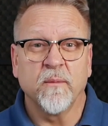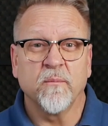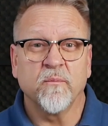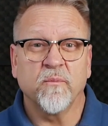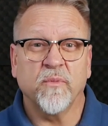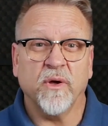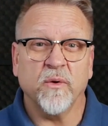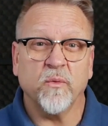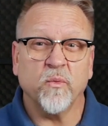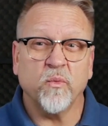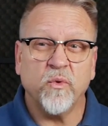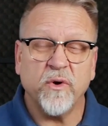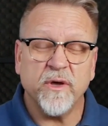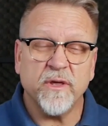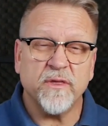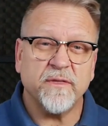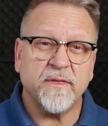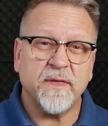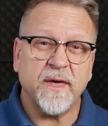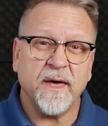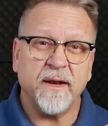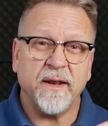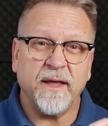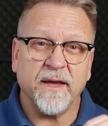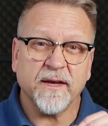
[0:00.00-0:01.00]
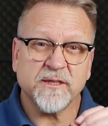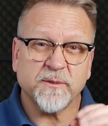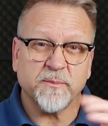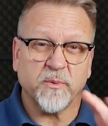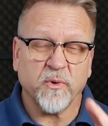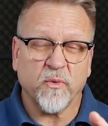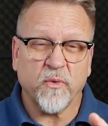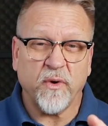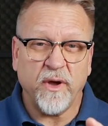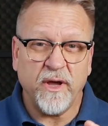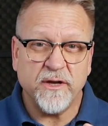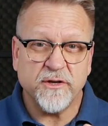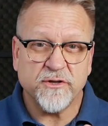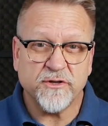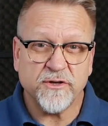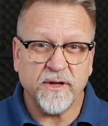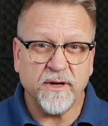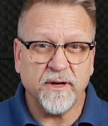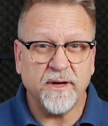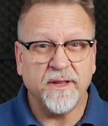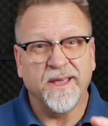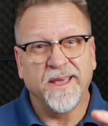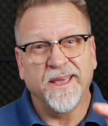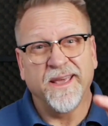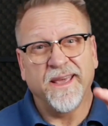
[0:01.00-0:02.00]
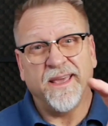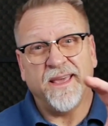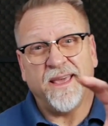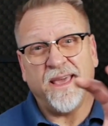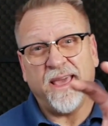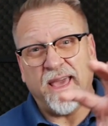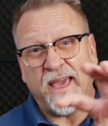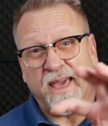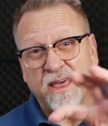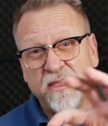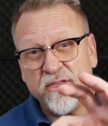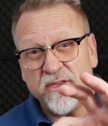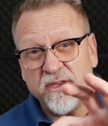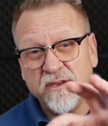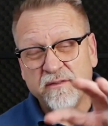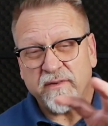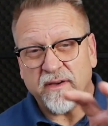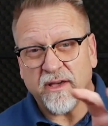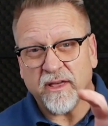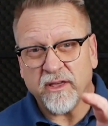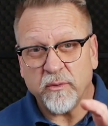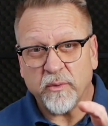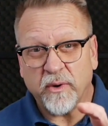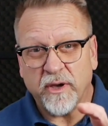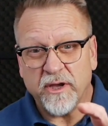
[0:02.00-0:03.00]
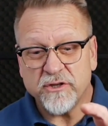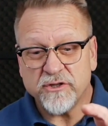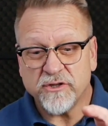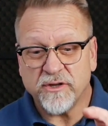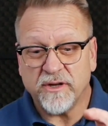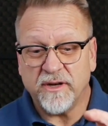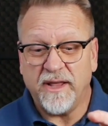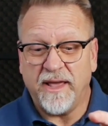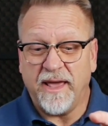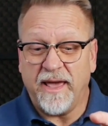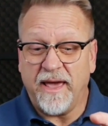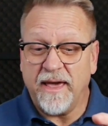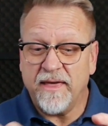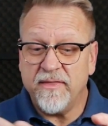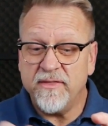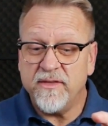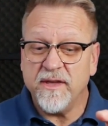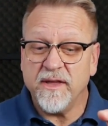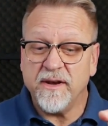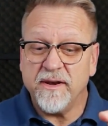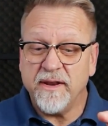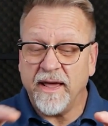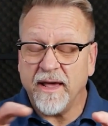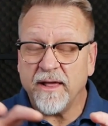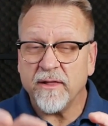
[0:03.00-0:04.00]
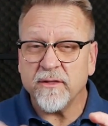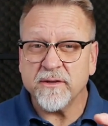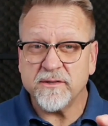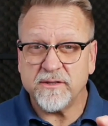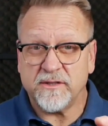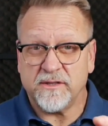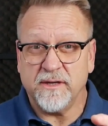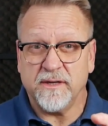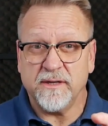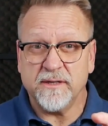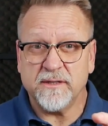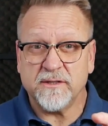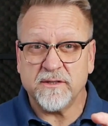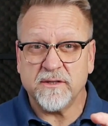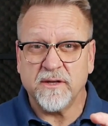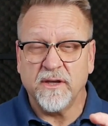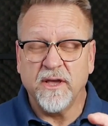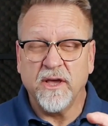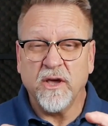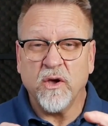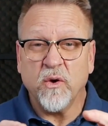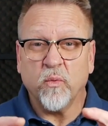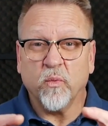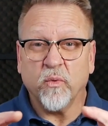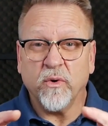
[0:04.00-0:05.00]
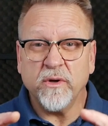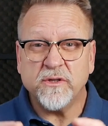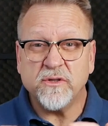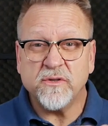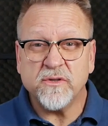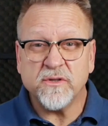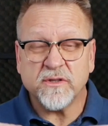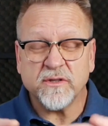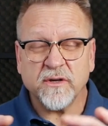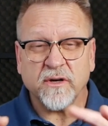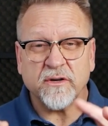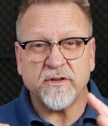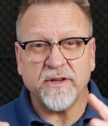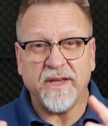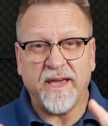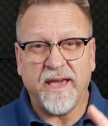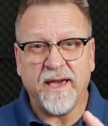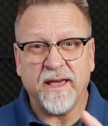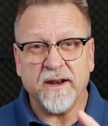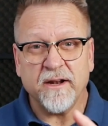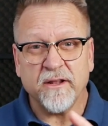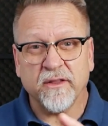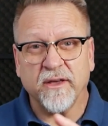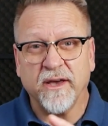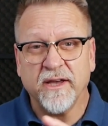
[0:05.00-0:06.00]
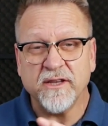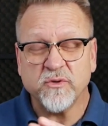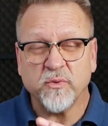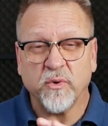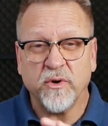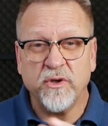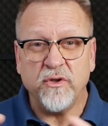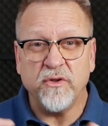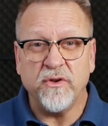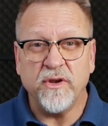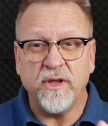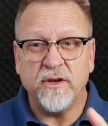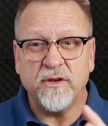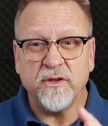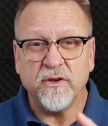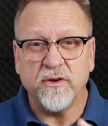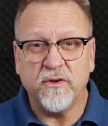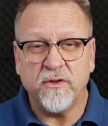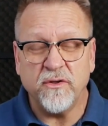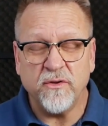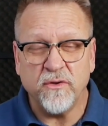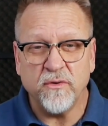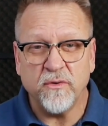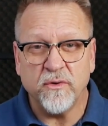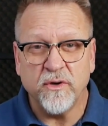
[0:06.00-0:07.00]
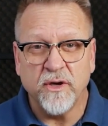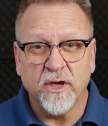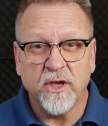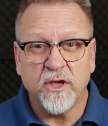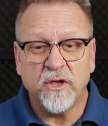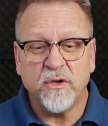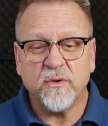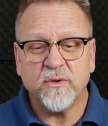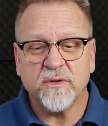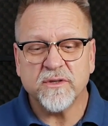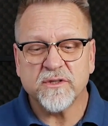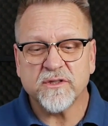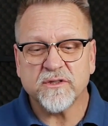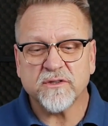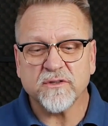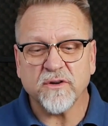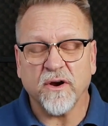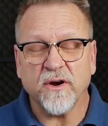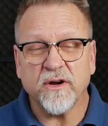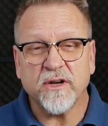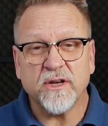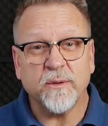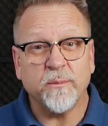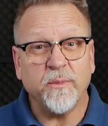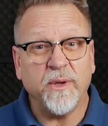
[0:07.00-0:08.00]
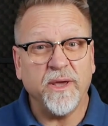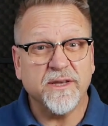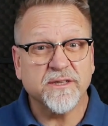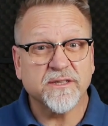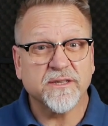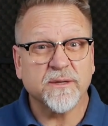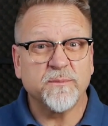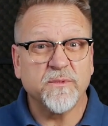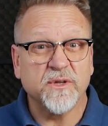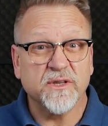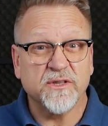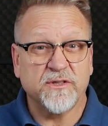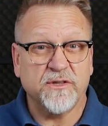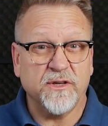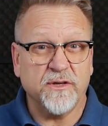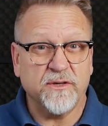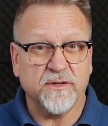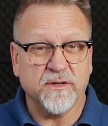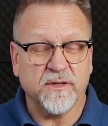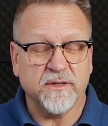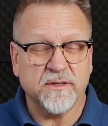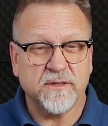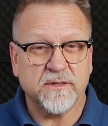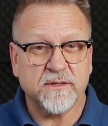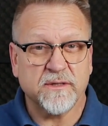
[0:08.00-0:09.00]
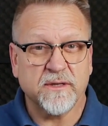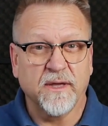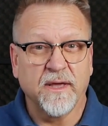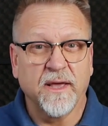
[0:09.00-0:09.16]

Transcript: But with that exploration and the evaluation and the analysis, once you start to analyze what you need to do, you can start to make some decisions.